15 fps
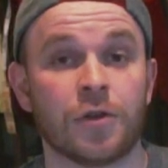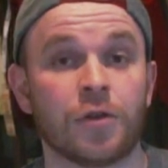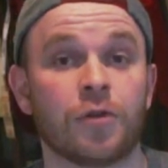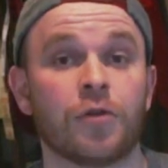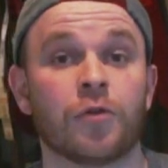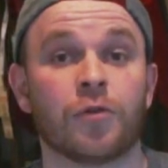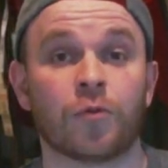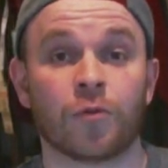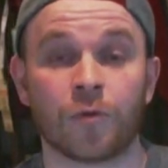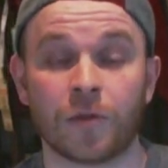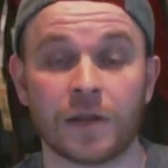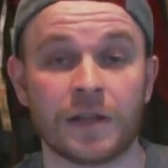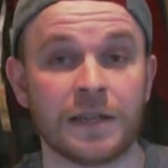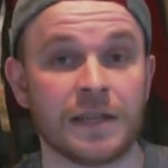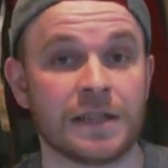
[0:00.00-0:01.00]
you
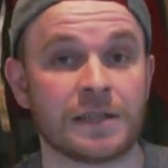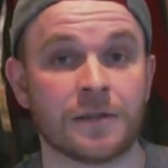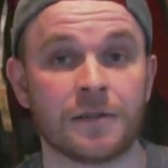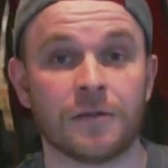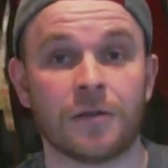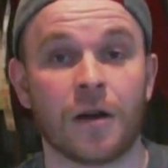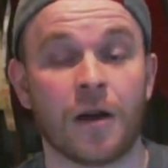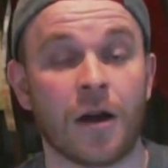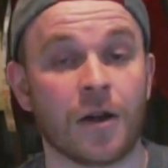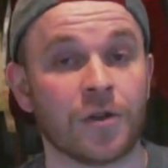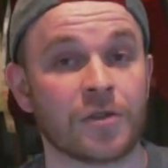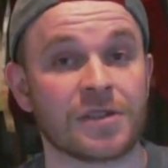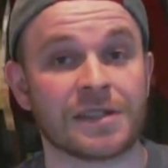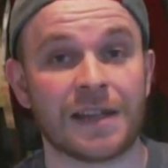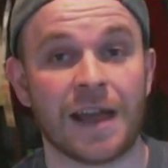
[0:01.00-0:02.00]
really need to
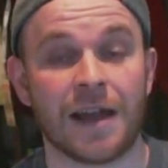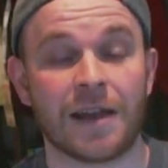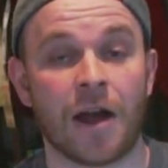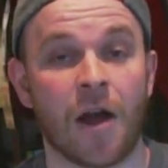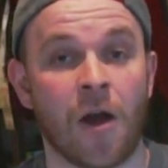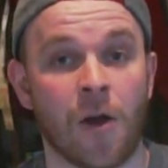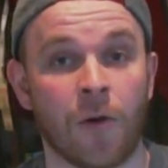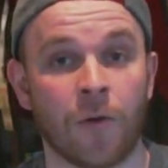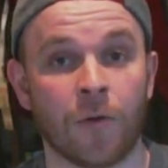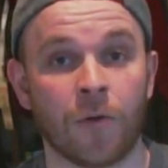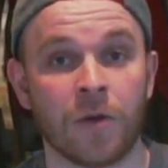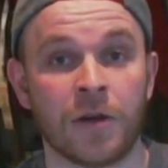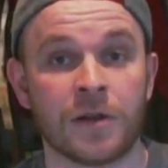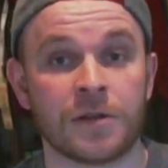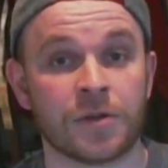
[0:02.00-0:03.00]
understand
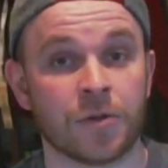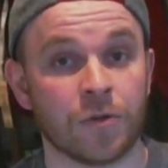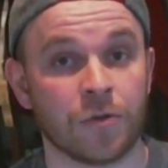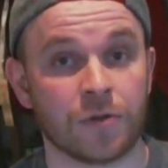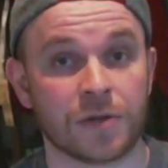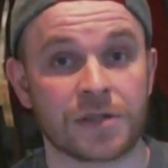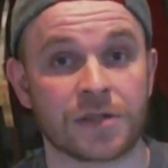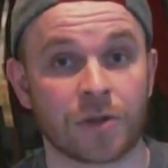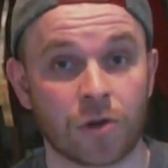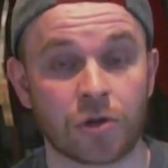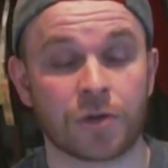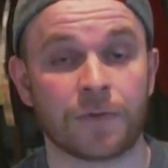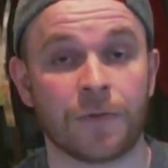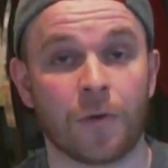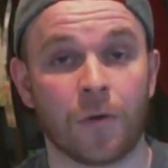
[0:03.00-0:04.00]
how to
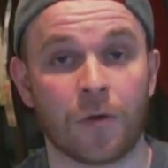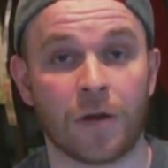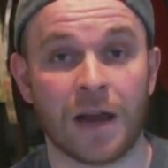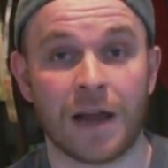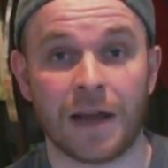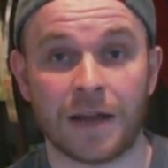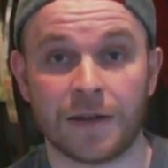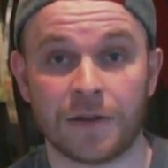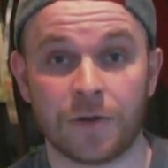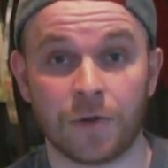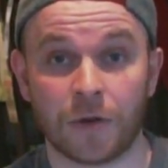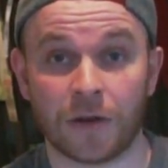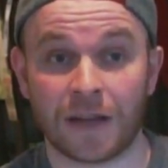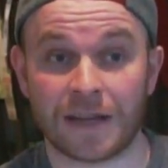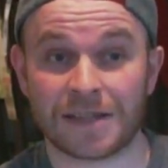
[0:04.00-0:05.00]
search for and
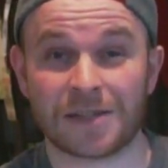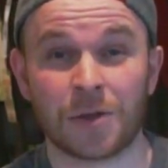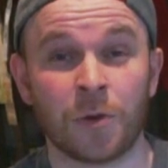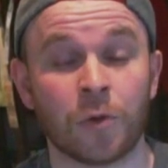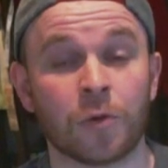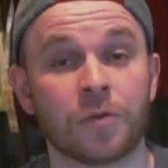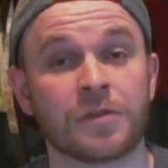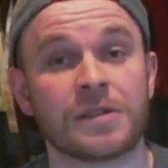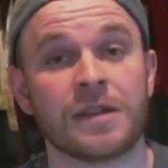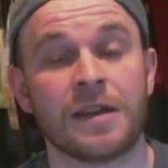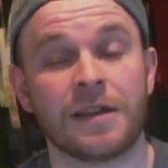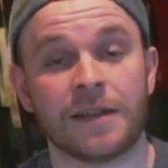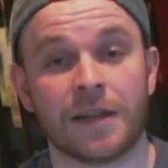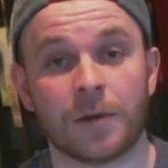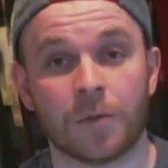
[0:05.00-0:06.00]
utilize tools
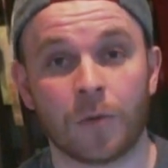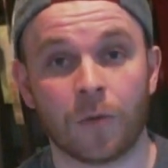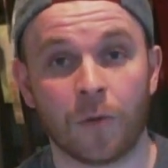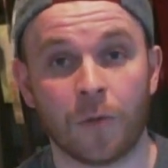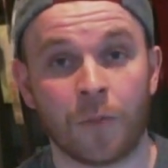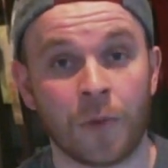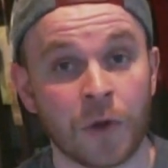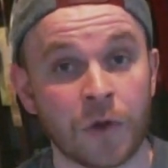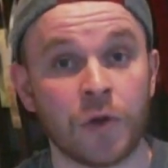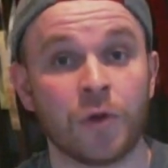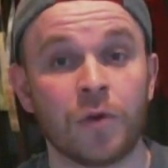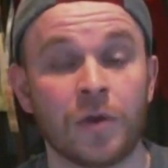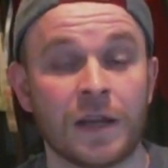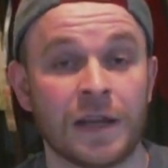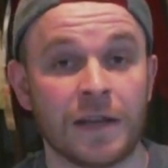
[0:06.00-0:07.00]
that will put
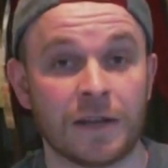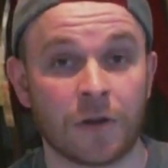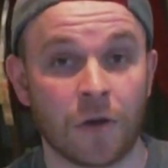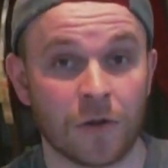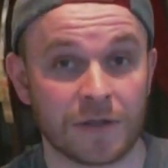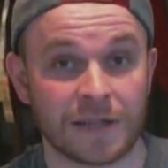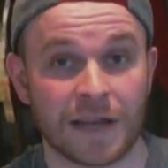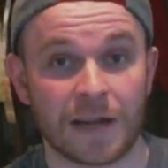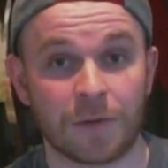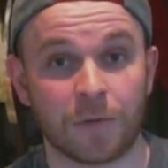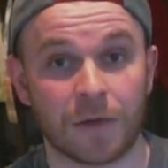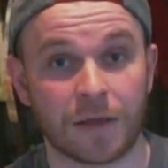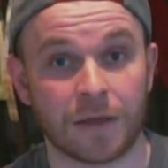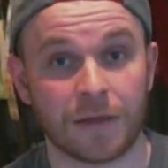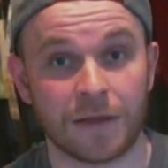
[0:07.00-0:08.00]
you in
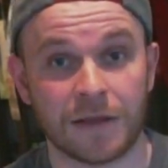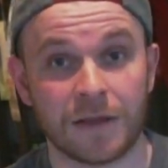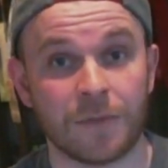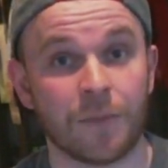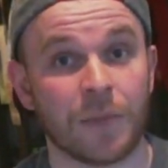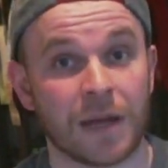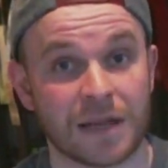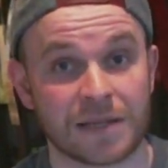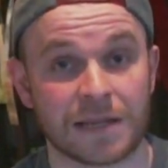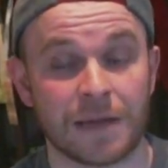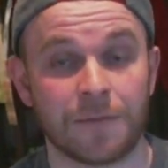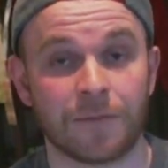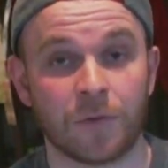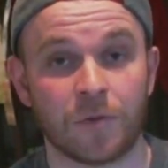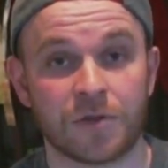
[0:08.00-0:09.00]
contact with the
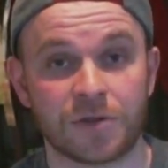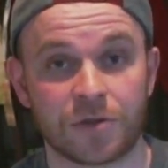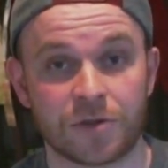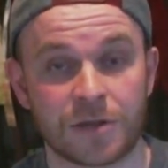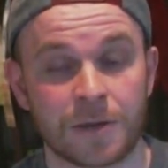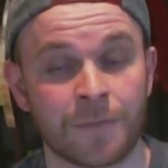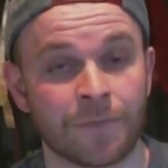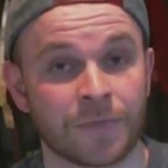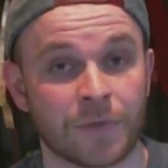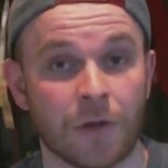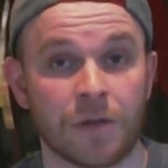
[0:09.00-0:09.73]
best influencers.